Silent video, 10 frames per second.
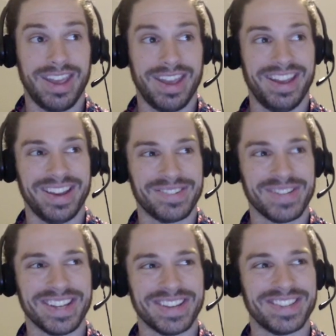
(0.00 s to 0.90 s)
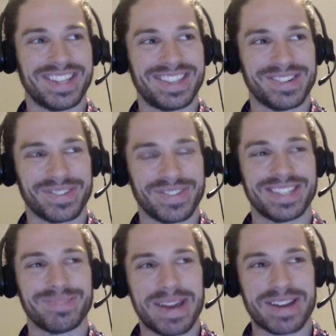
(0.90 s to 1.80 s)
I really only thought of
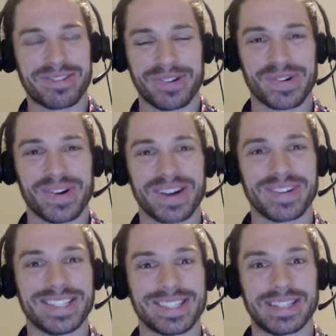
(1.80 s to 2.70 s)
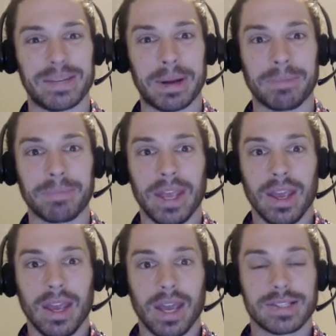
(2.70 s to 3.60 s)
this metaphor quite recently, but
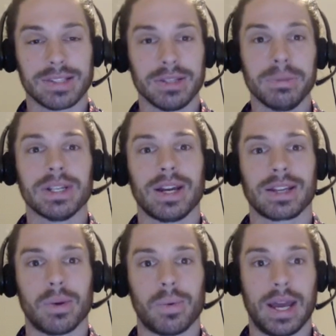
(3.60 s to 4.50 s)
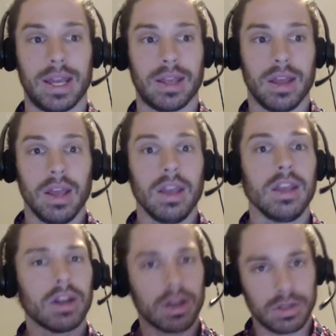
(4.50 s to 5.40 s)
it's a little bit like the way, you
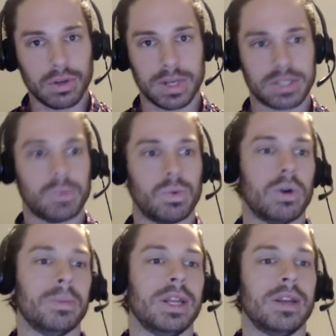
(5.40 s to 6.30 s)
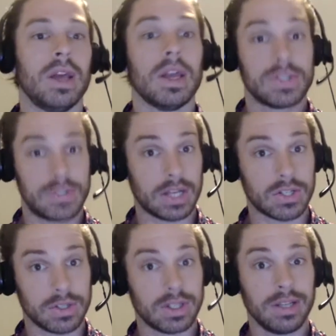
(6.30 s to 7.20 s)
know, you as a woman
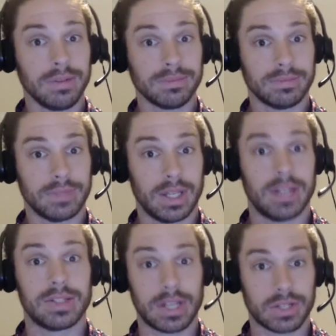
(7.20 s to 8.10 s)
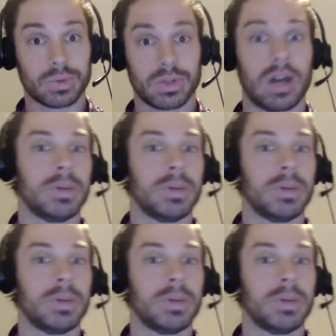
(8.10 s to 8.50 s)
sexually, in a sexual time, you